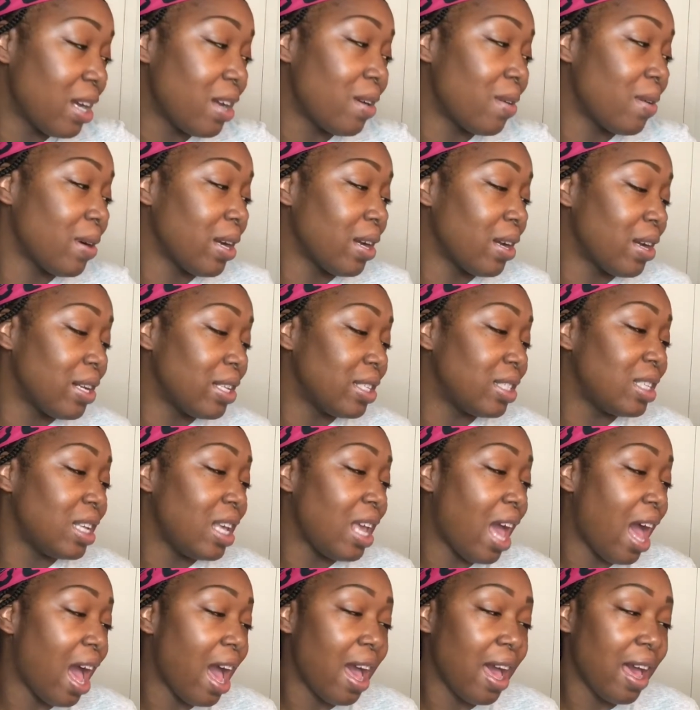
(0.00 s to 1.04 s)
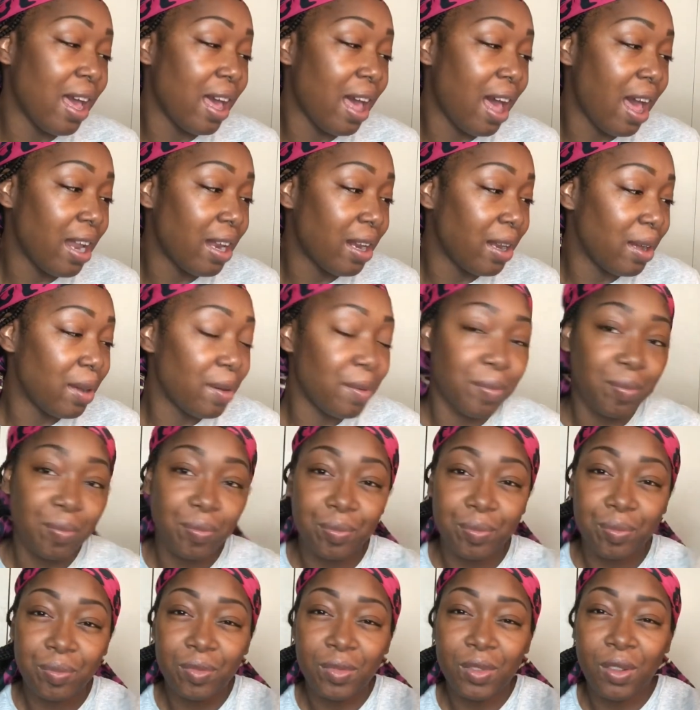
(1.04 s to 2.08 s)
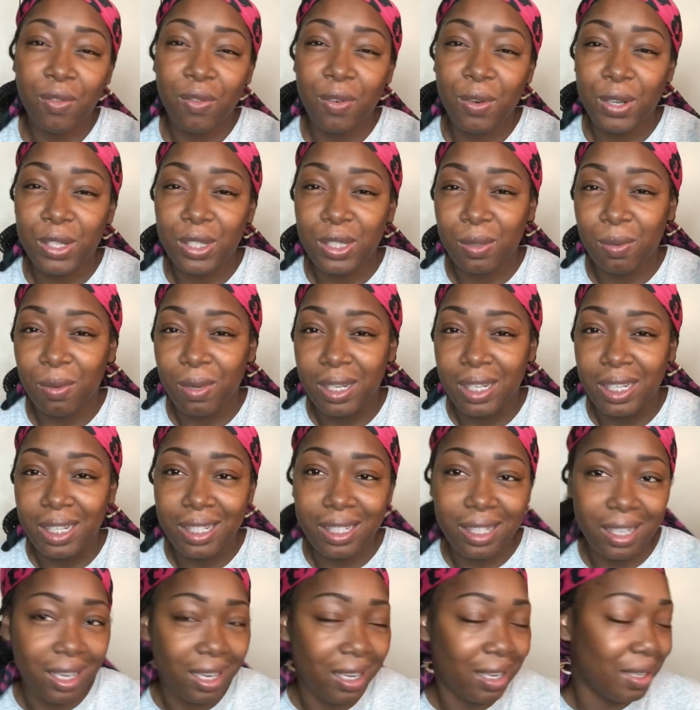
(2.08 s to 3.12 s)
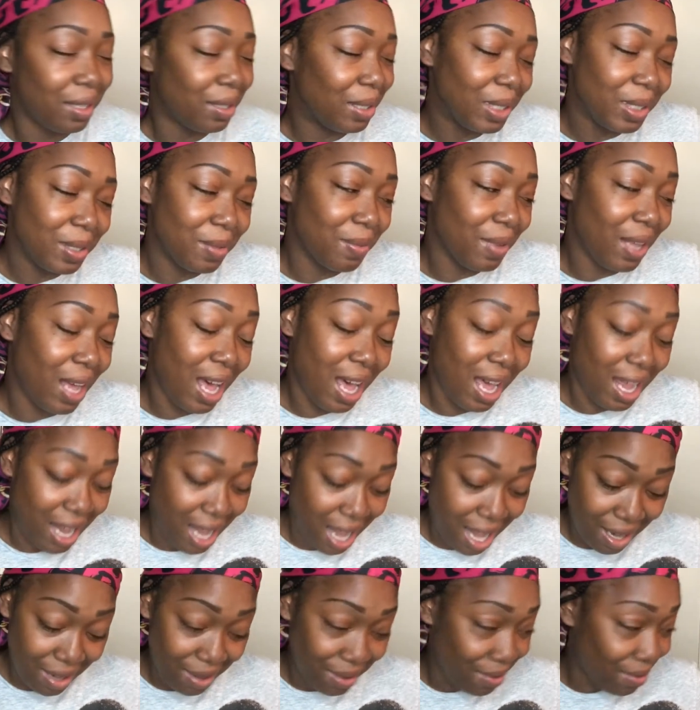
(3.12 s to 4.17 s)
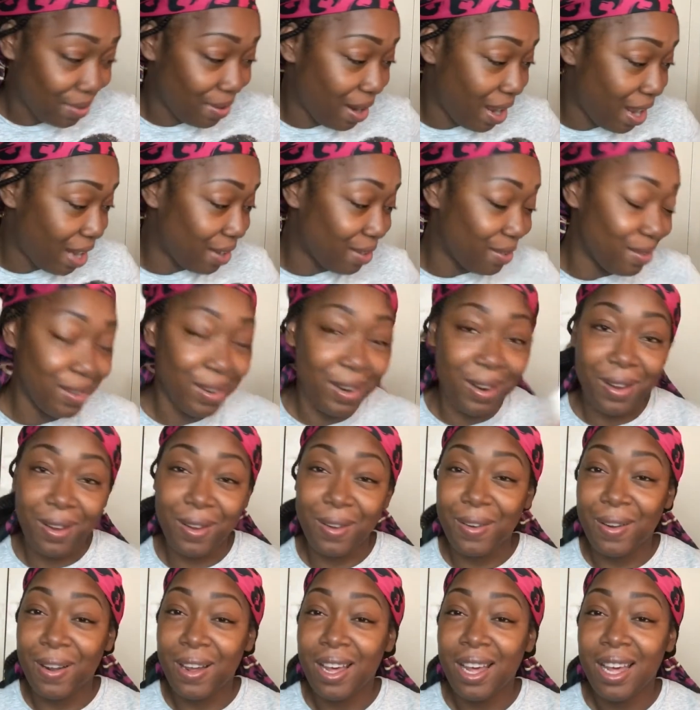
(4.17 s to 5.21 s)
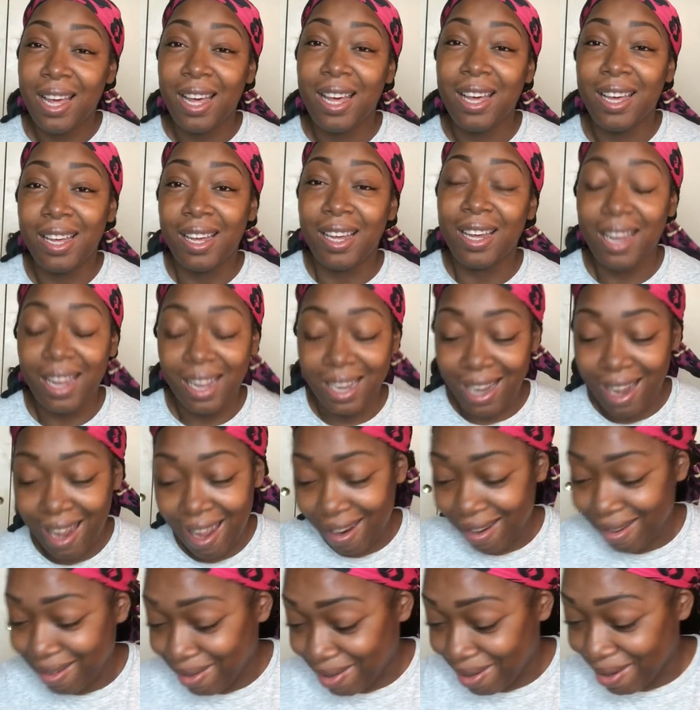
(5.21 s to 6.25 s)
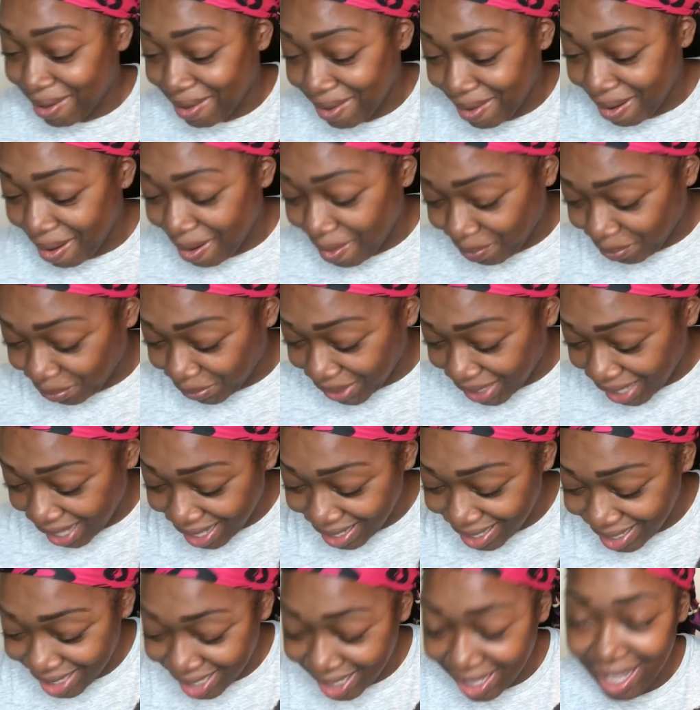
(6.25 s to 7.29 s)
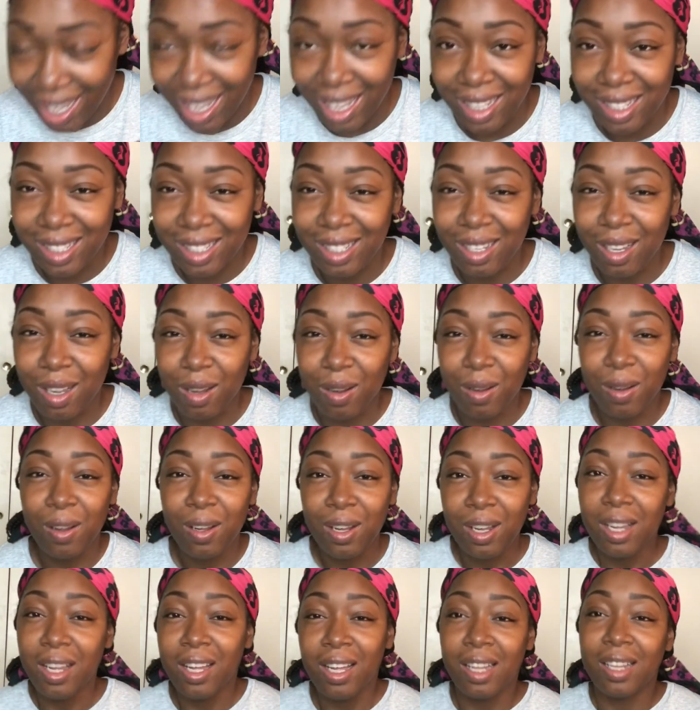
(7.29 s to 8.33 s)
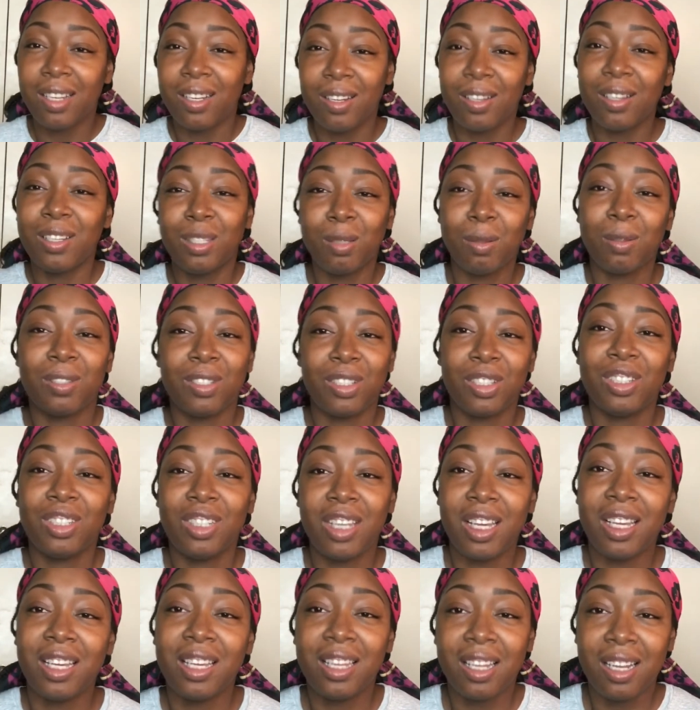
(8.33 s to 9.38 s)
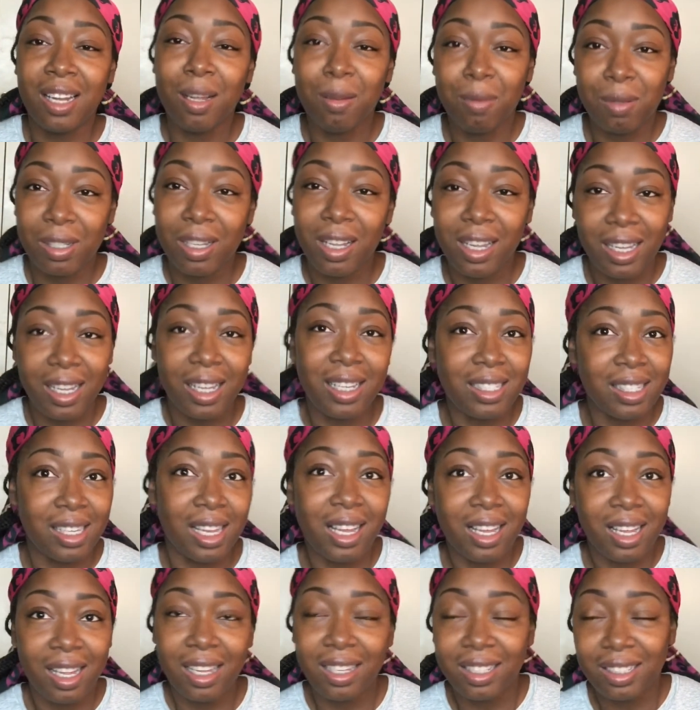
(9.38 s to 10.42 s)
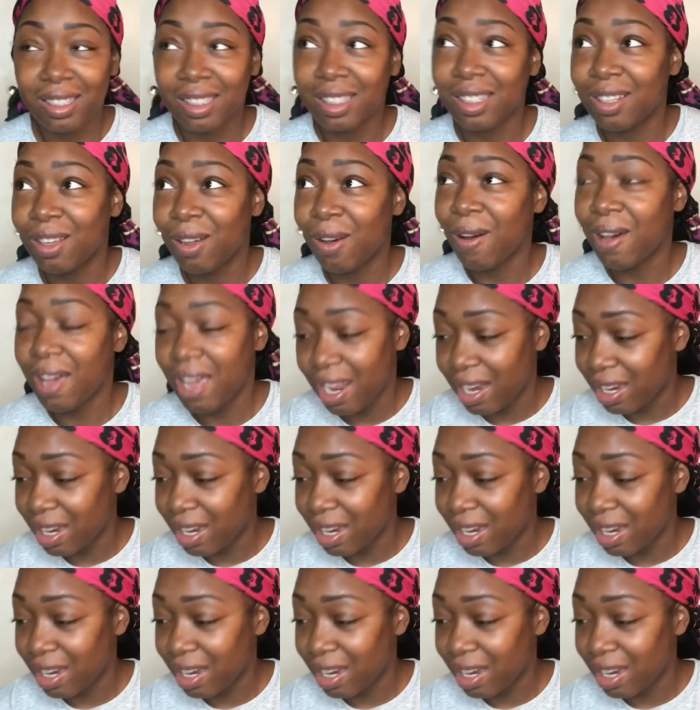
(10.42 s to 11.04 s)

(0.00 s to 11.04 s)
gonna see. I got 420. I don't know. I don't know. I'm kind of scared. So no, you're supposed to shake it up. So I guess I should go ahead